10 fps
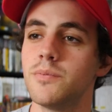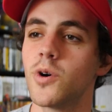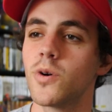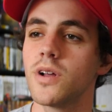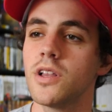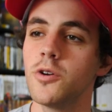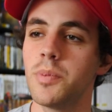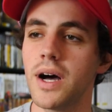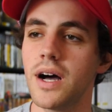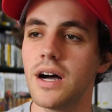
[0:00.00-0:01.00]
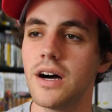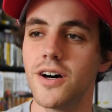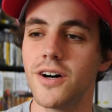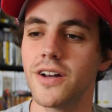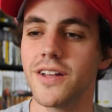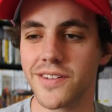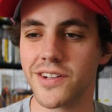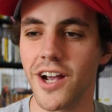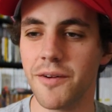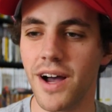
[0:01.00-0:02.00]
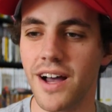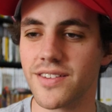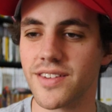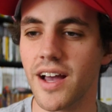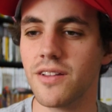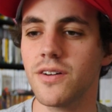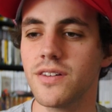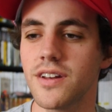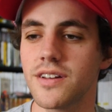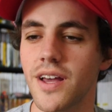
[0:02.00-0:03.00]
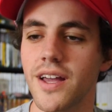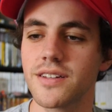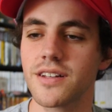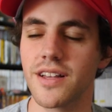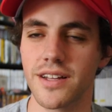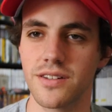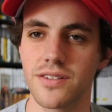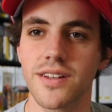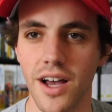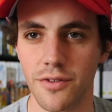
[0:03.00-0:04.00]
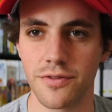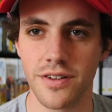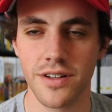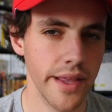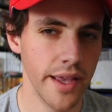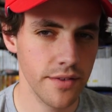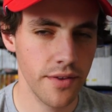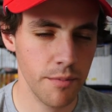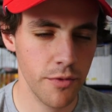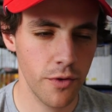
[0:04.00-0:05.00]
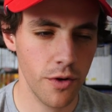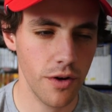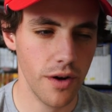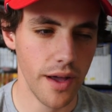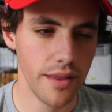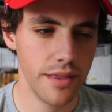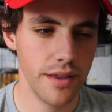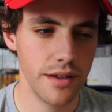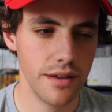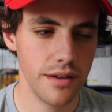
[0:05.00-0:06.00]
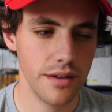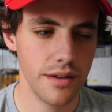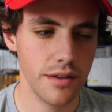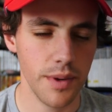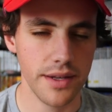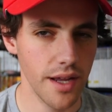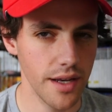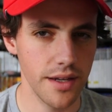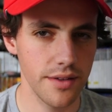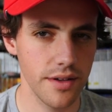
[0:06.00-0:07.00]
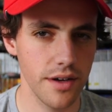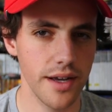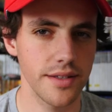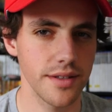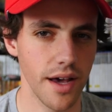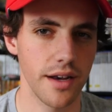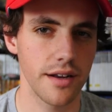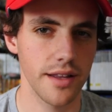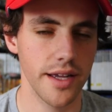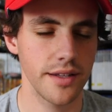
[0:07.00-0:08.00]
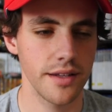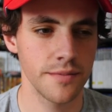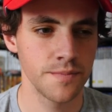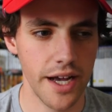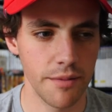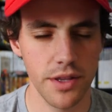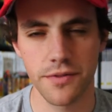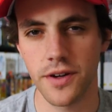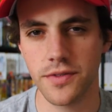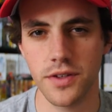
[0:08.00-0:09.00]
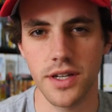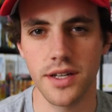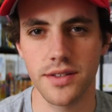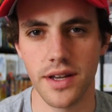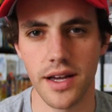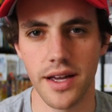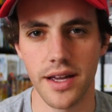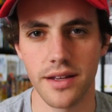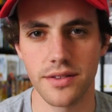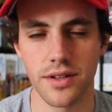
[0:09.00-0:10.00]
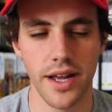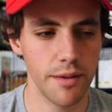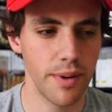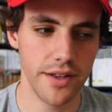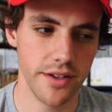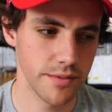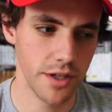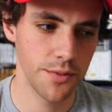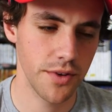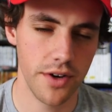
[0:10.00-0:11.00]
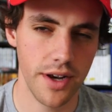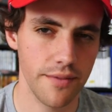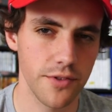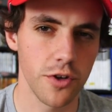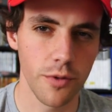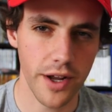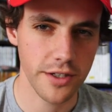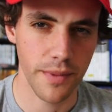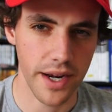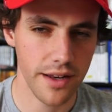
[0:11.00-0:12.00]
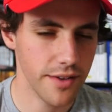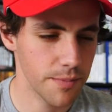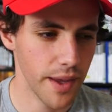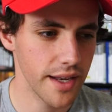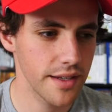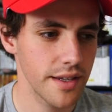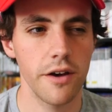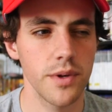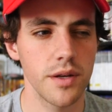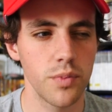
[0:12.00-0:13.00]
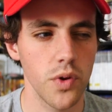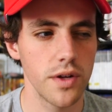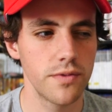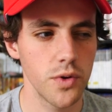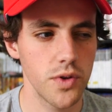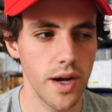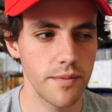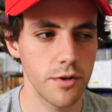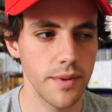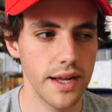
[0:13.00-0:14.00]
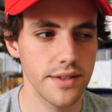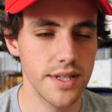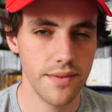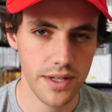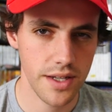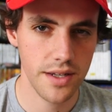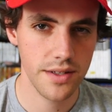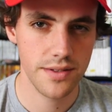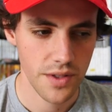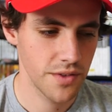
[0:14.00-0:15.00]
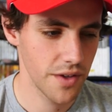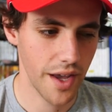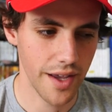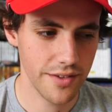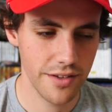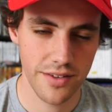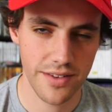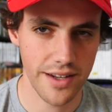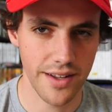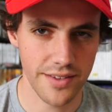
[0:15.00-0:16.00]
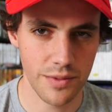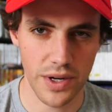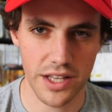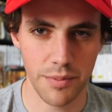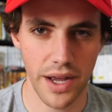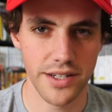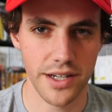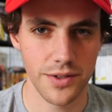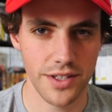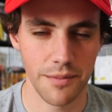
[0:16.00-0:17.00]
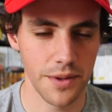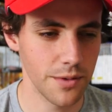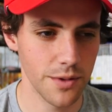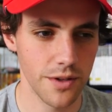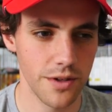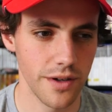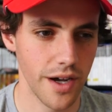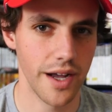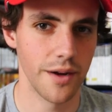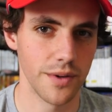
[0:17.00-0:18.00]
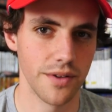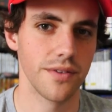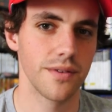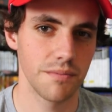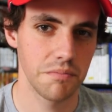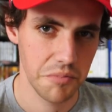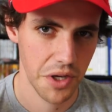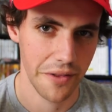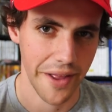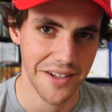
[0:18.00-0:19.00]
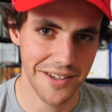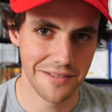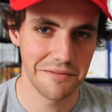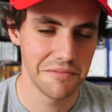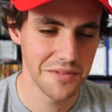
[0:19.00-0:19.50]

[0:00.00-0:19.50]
Mora Looper on Instagram asks, how long did it take to collect your stuff? As I said before, I think it was about 10 years ago I started collecting, but the first few years I sort of had a part-time job, so I didn't have too much money to spend. I've been employed full-time for about 7 years, so yeah, as soon as that decent weekly paycheck was coming through, I was collecting.